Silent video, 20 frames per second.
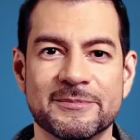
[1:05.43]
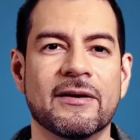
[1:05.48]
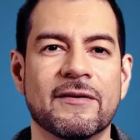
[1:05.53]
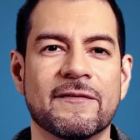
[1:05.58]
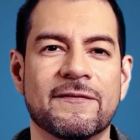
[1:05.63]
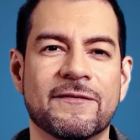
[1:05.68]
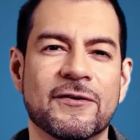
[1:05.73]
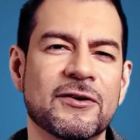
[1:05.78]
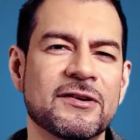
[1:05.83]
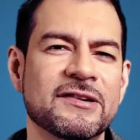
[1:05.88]

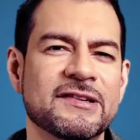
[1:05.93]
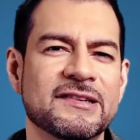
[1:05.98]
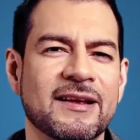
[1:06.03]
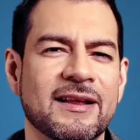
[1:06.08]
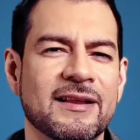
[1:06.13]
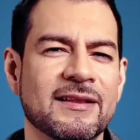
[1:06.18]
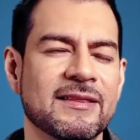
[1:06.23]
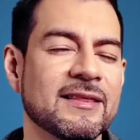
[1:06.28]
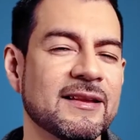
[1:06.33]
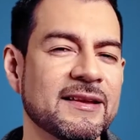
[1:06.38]
First,
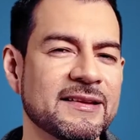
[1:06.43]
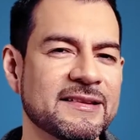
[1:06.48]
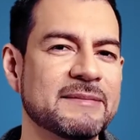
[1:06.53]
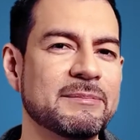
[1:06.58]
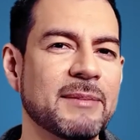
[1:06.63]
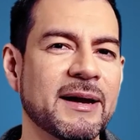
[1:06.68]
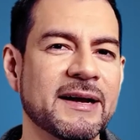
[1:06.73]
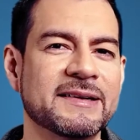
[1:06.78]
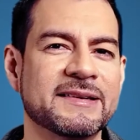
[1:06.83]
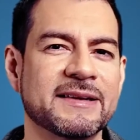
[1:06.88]
let's
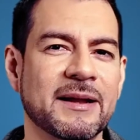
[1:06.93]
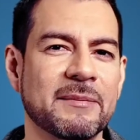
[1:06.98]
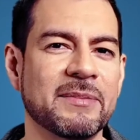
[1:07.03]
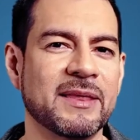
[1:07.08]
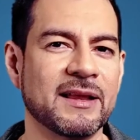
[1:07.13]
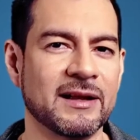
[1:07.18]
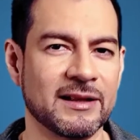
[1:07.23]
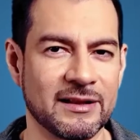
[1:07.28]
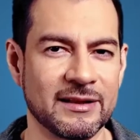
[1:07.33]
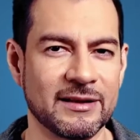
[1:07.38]
make
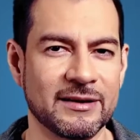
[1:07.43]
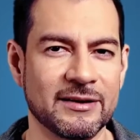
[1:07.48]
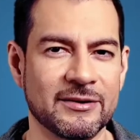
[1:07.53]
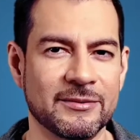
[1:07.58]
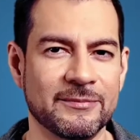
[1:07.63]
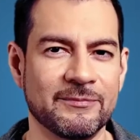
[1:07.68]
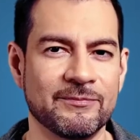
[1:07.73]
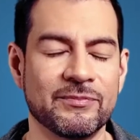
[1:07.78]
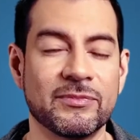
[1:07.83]
something clear.